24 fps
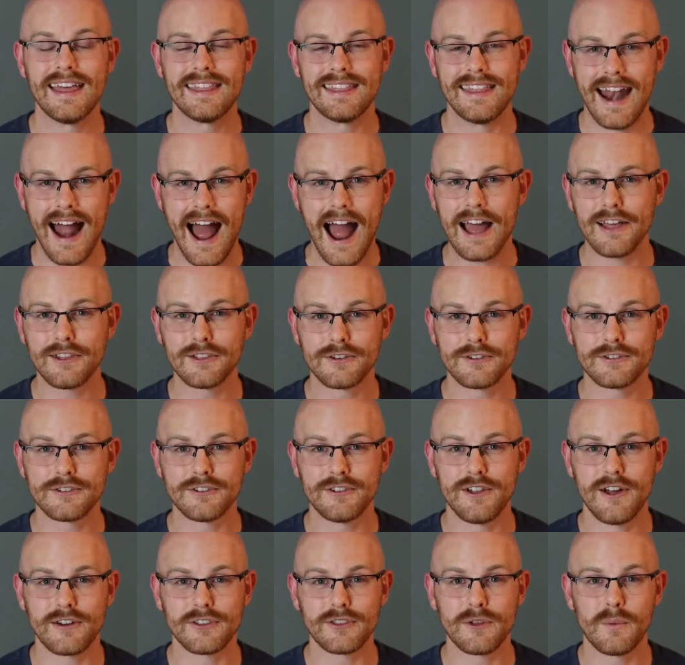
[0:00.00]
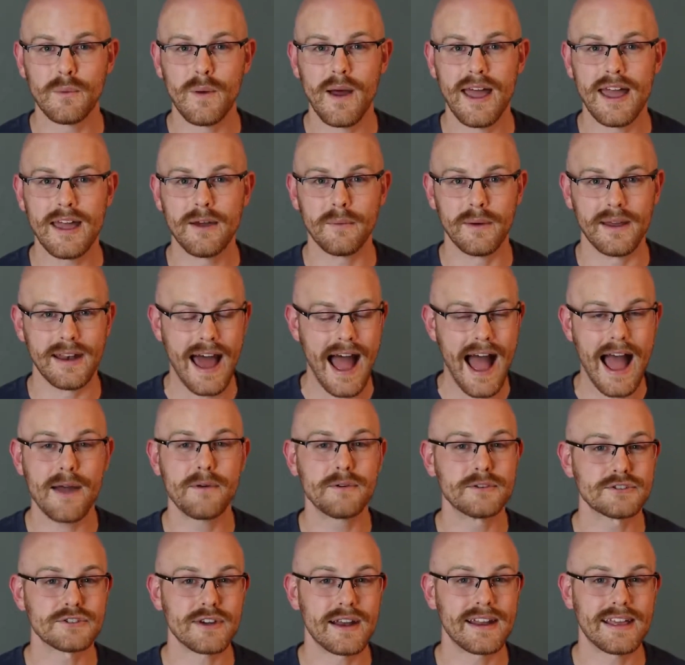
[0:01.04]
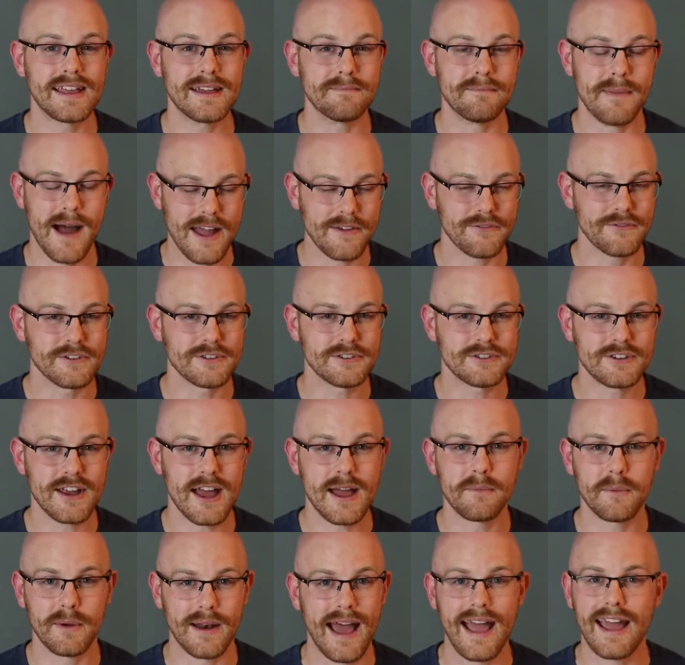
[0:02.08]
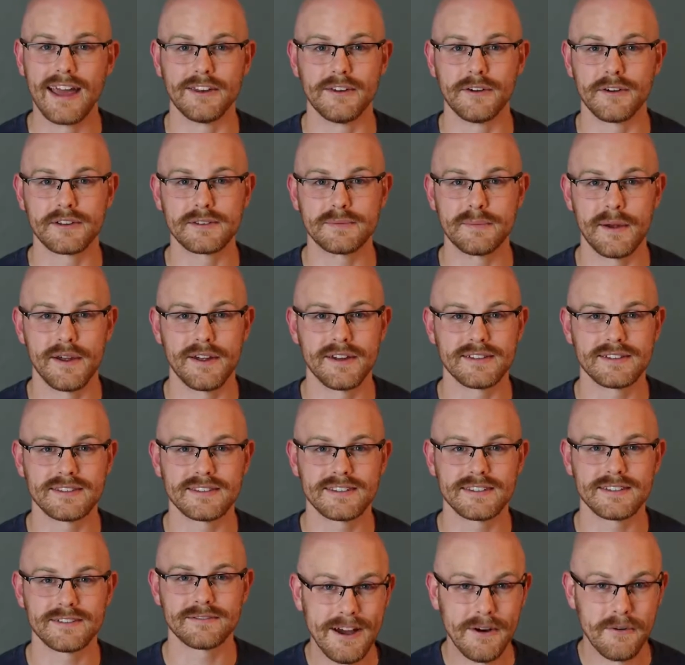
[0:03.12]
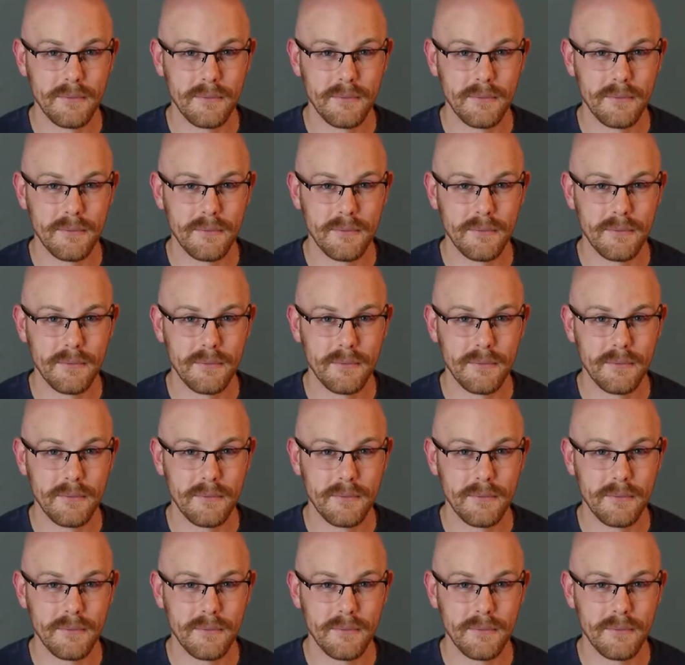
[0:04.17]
that I learned along the way when I was trying to get my first job when I had no experience.